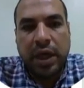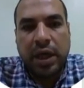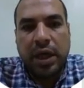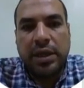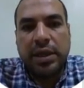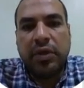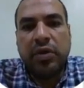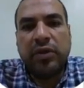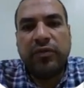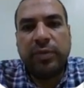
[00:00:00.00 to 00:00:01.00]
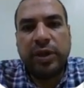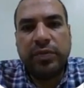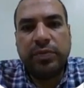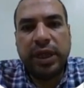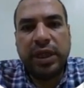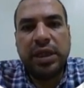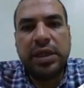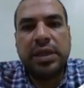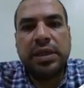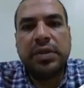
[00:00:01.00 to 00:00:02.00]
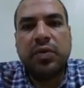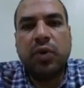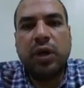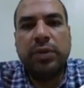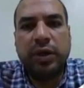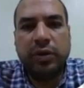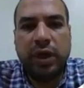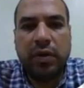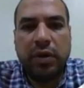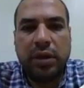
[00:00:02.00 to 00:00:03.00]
The unit of measurement is 1 million hour.